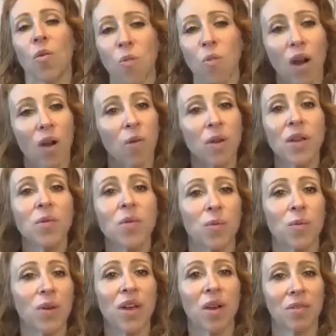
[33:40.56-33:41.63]
Well,
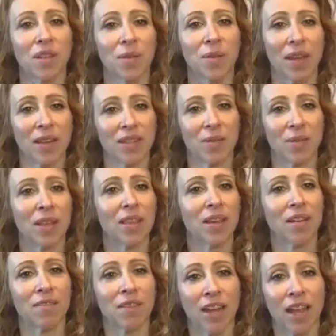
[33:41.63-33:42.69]
we only meant to be
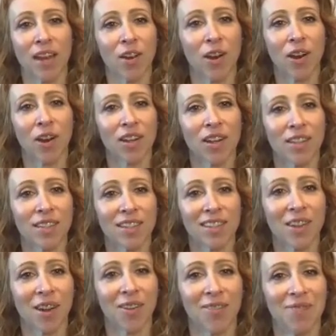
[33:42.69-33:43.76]
there for kindergarten,
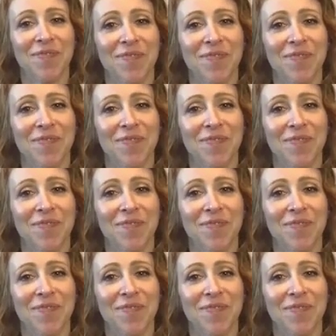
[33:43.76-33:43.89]
so.